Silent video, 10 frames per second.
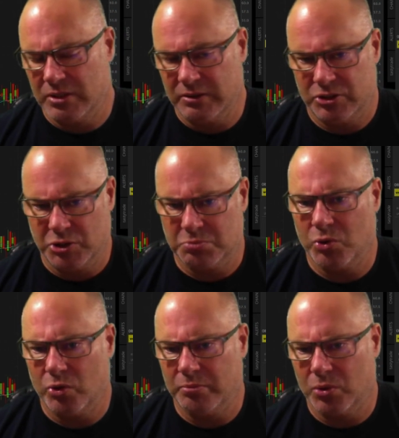
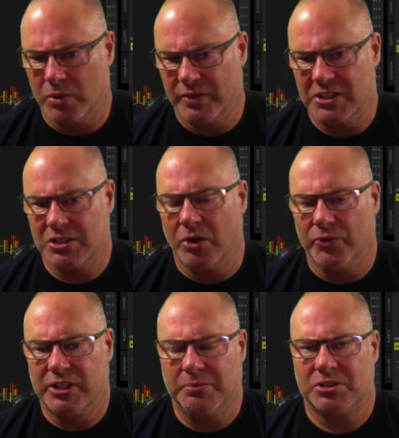and more of these
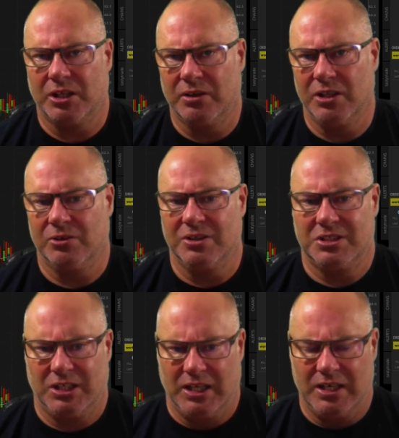concepts so that you can
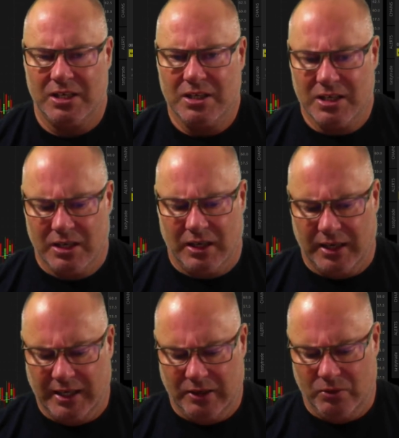see
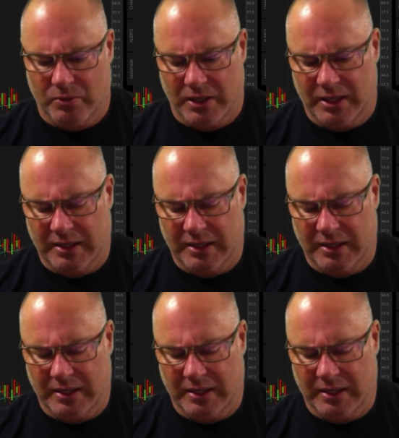how